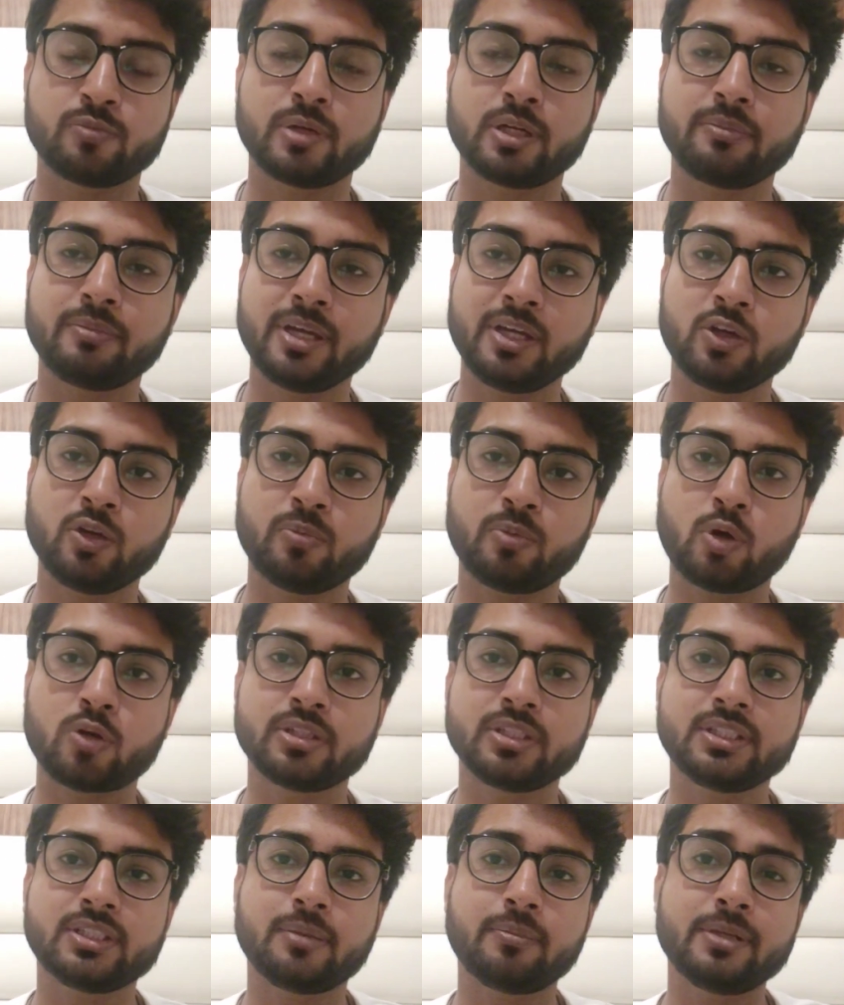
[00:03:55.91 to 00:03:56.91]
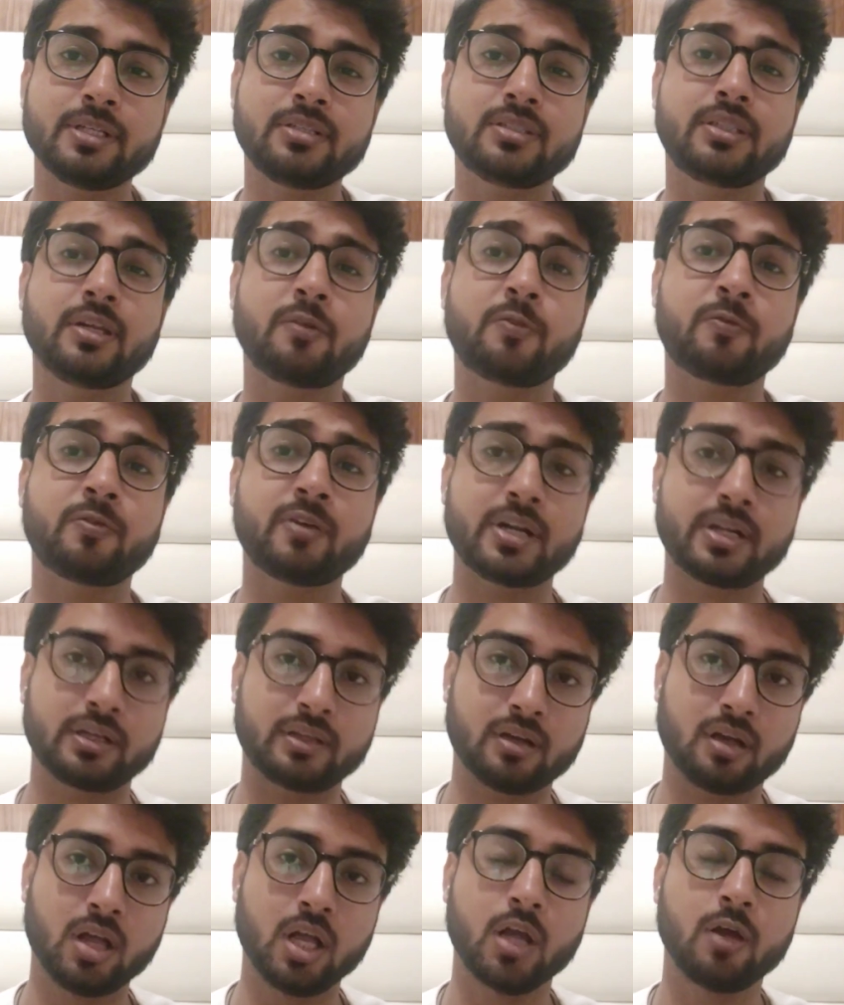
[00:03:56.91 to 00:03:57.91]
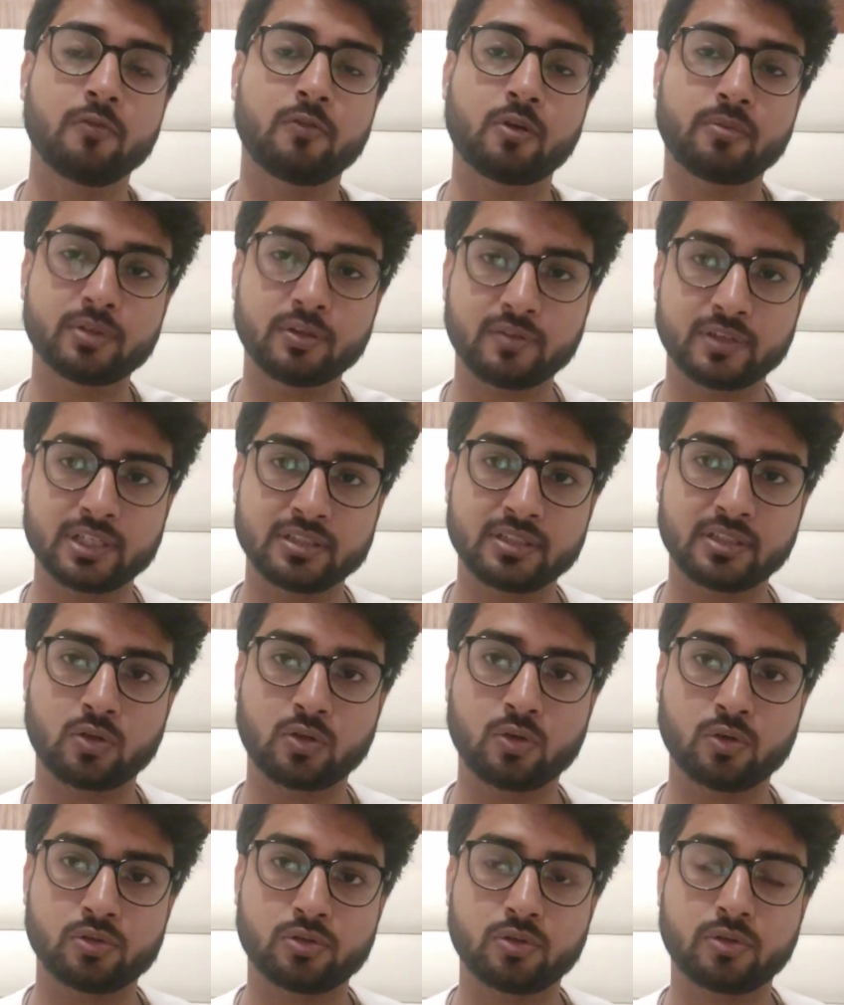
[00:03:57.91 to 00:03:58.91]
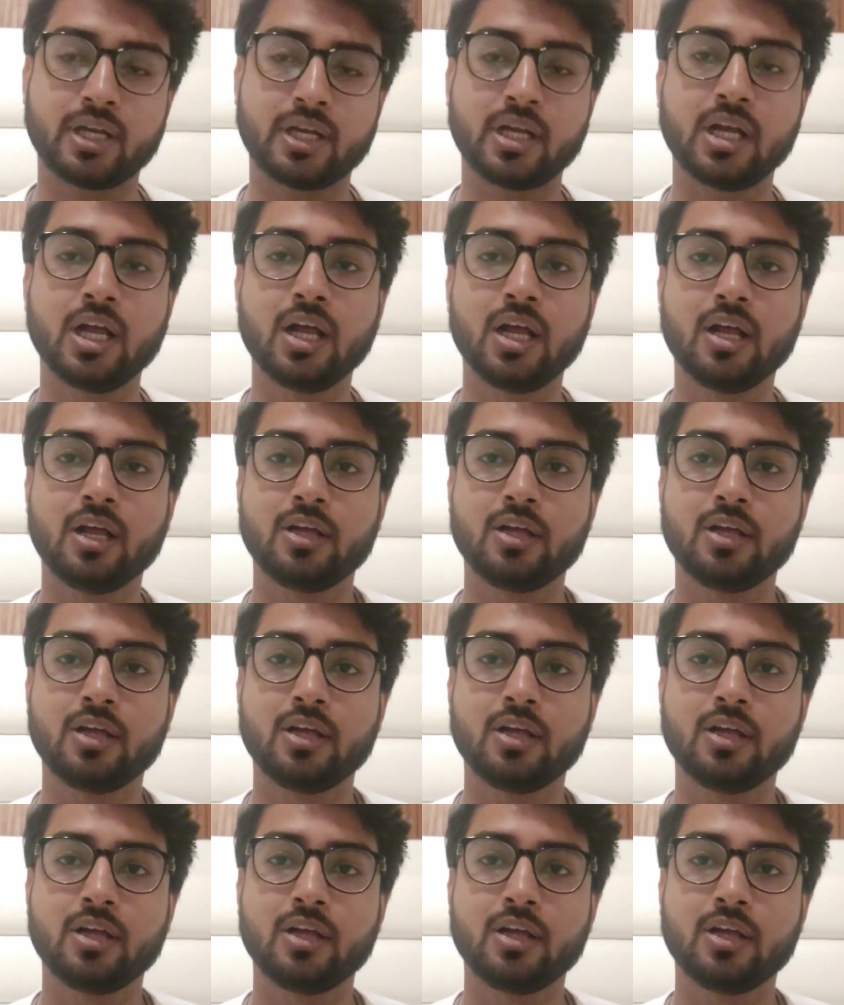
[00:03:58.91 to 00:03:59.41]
but make your project a bit different from the one in the course, okay?